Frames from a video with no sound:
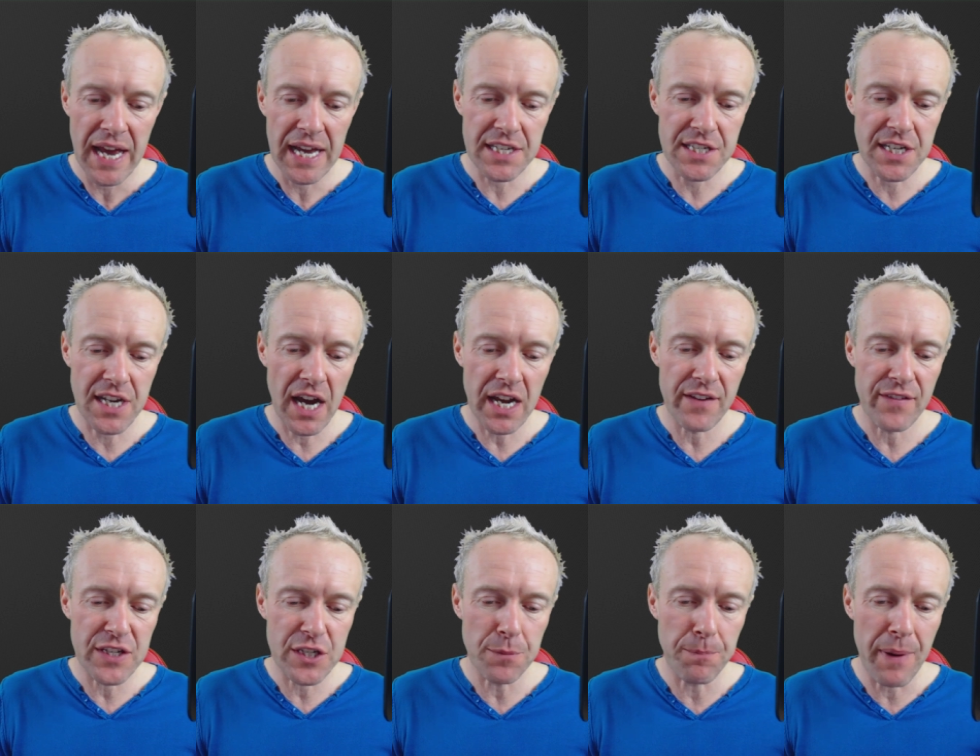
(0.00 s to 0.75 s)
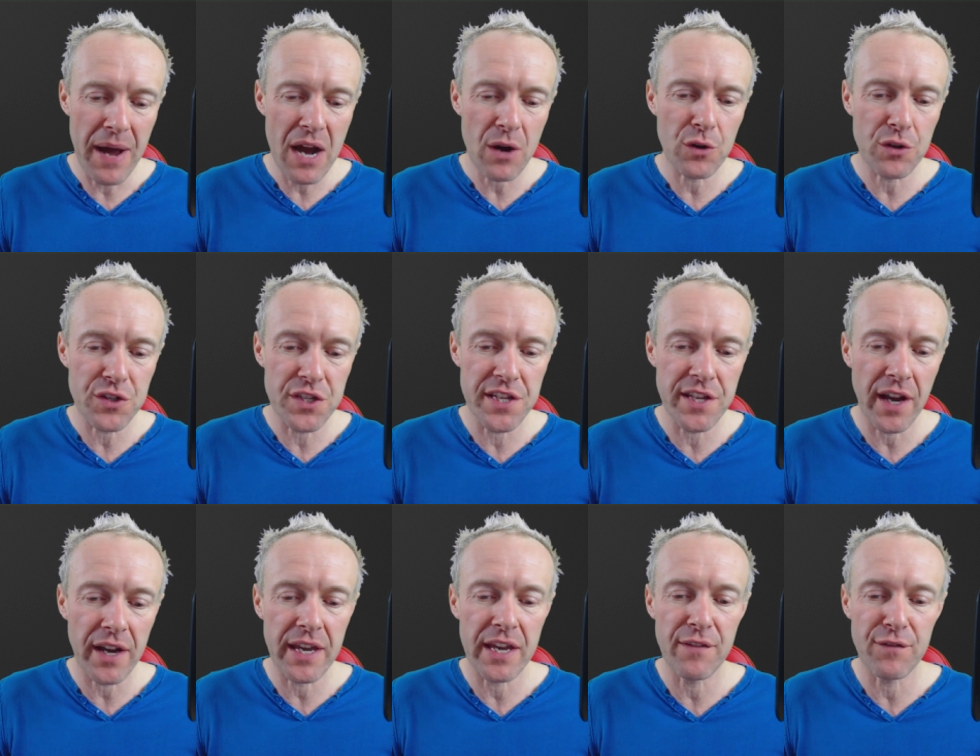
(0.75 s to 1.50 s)
It's kind of, it's about as
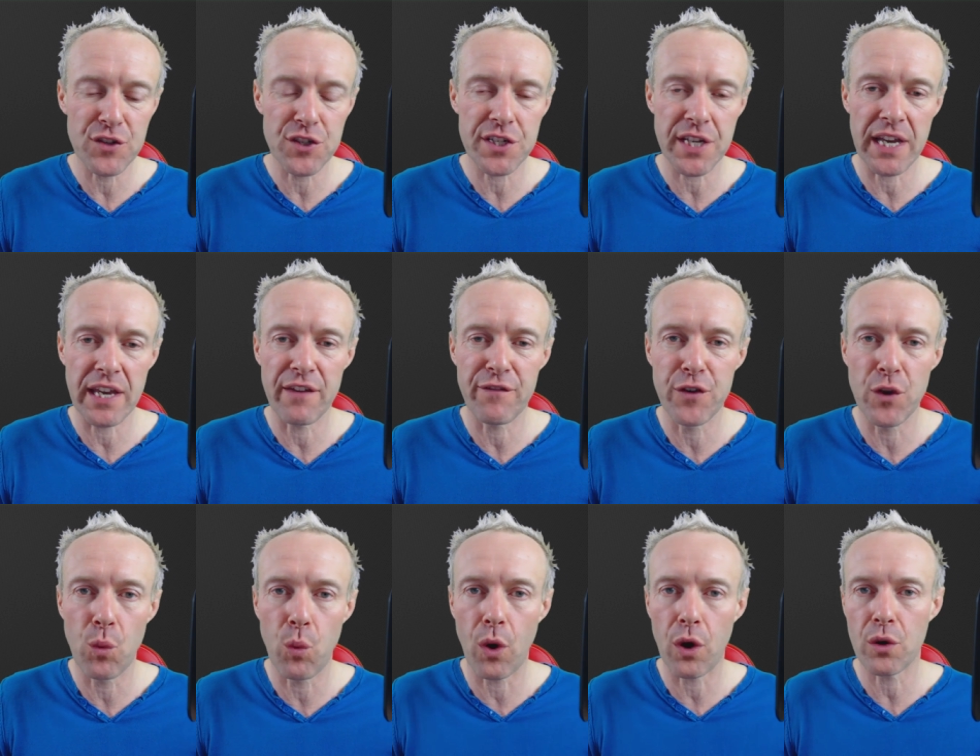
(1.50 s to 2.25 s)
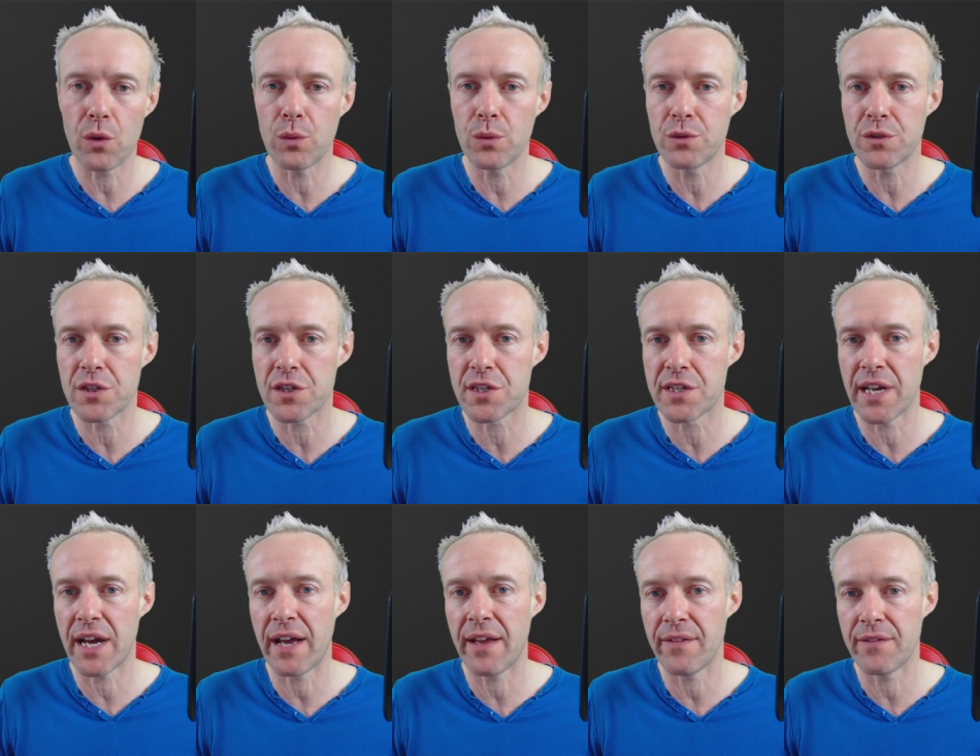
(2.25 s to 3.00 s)
naive as saying if you want to
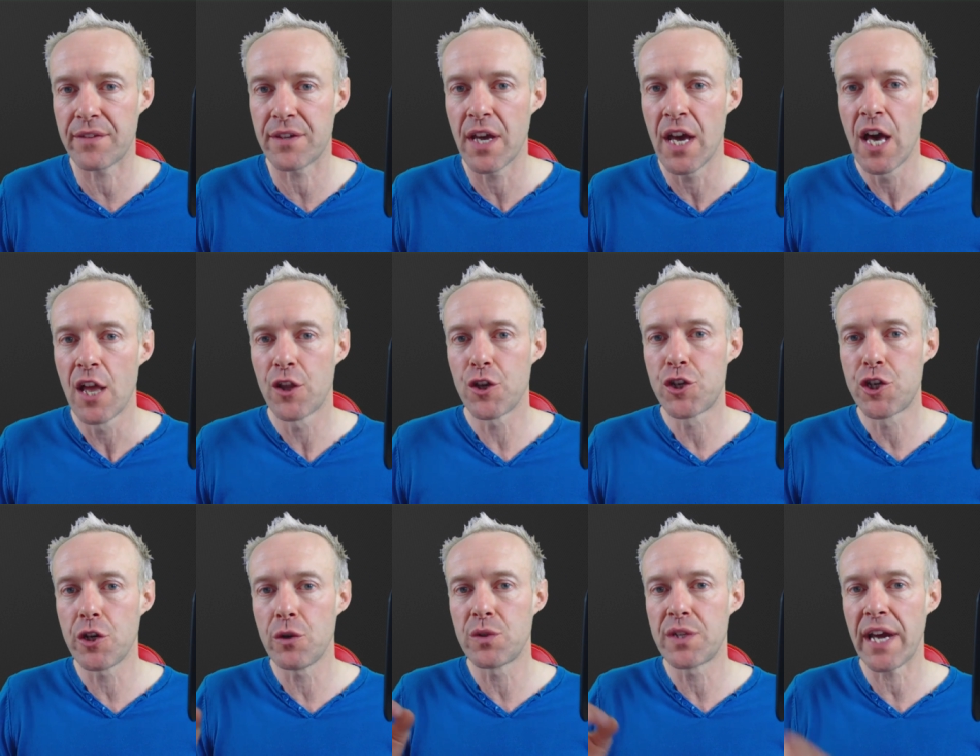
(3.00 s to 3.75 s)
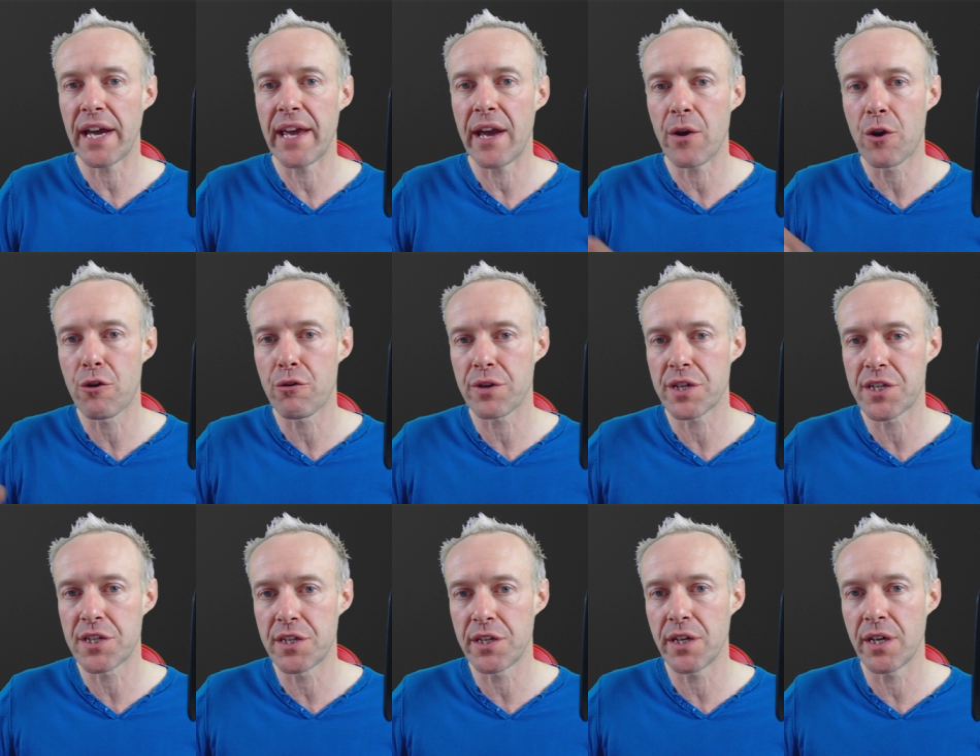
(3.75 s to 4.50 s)
understand the
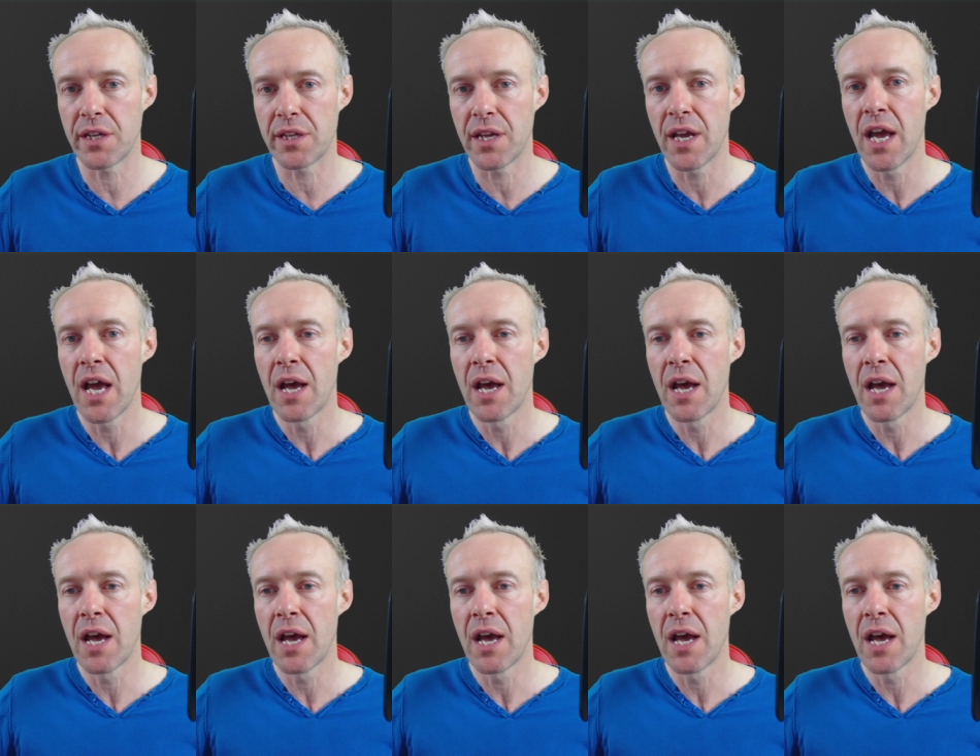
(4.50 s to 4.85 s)
Judeo-Christian